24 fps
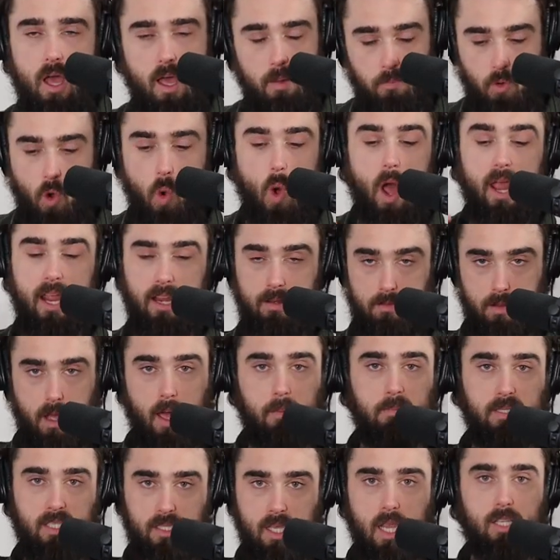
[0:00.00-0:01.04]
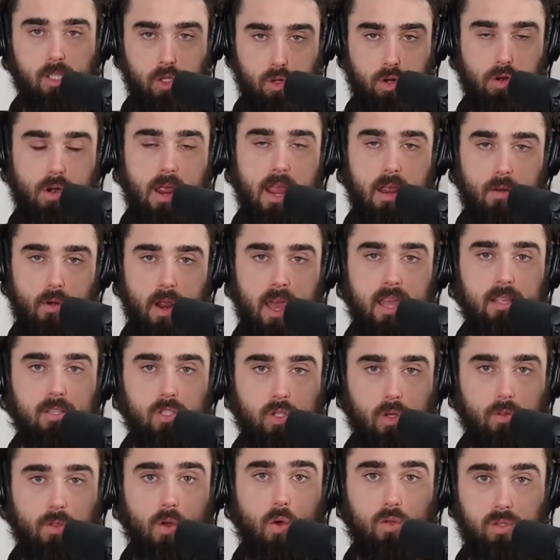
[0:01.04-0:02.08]
I'm 6'3", right?
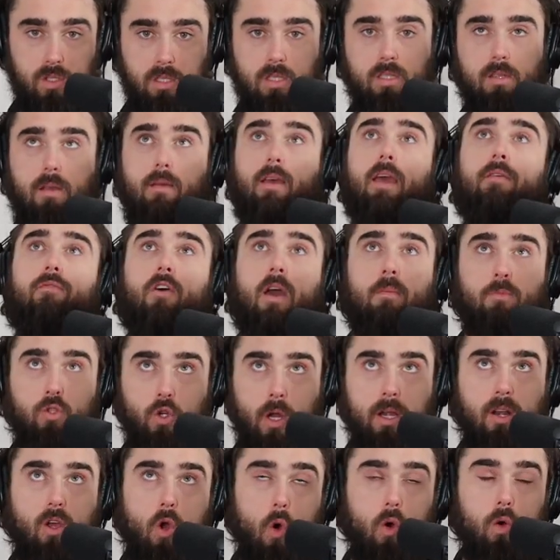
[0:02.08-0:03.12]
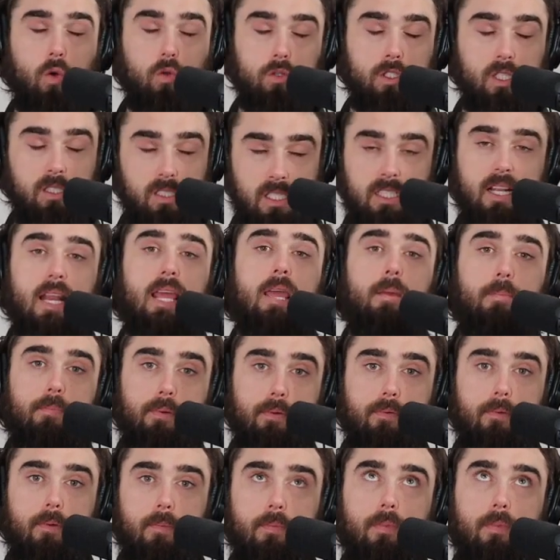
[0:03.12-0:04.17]
So those, if I'm trying to go to sleep,
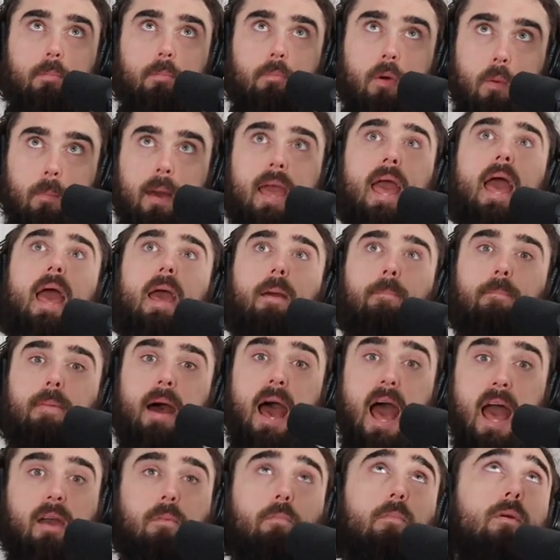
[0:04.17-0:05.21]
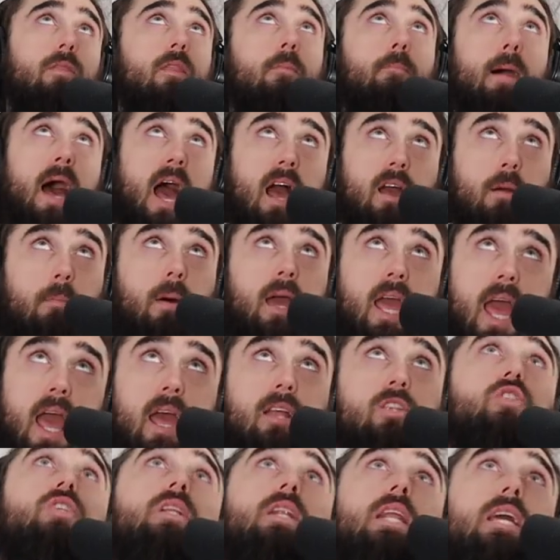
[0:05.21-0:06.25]
put my head back, the back of my
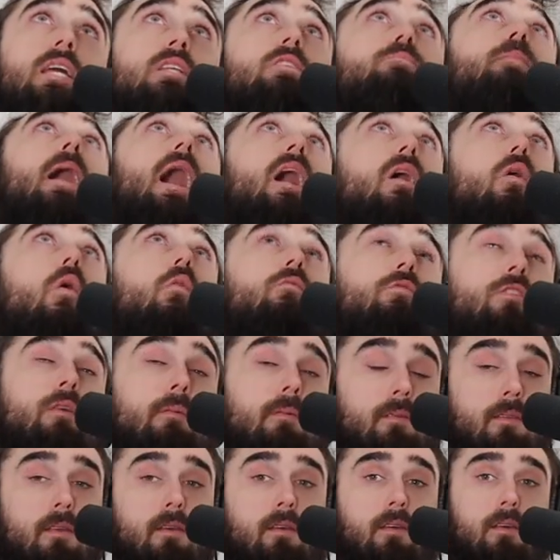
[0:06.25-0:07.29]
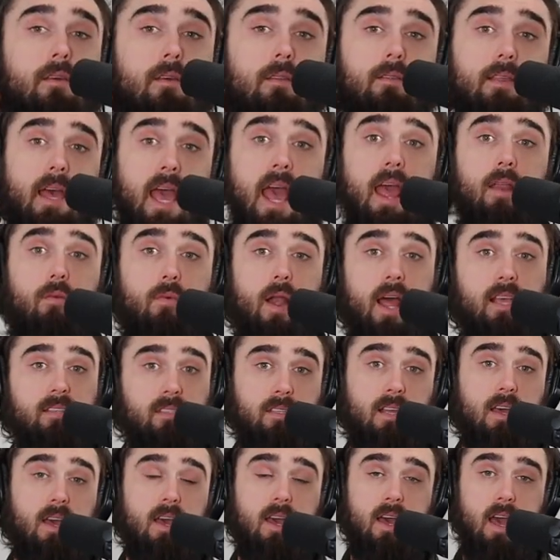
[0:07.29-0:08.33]
head just leans back over the
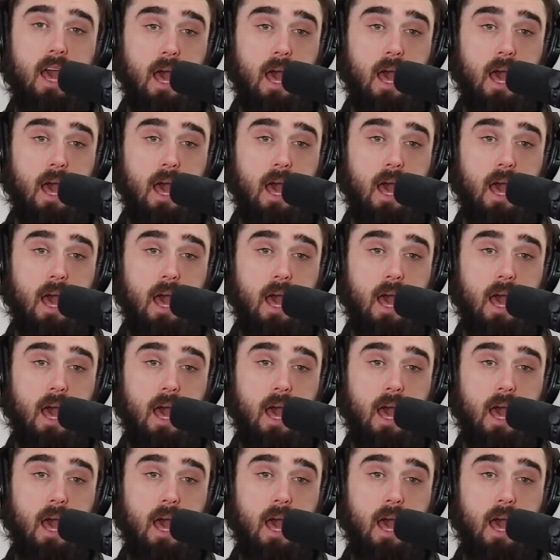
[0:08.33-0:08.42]
headrest.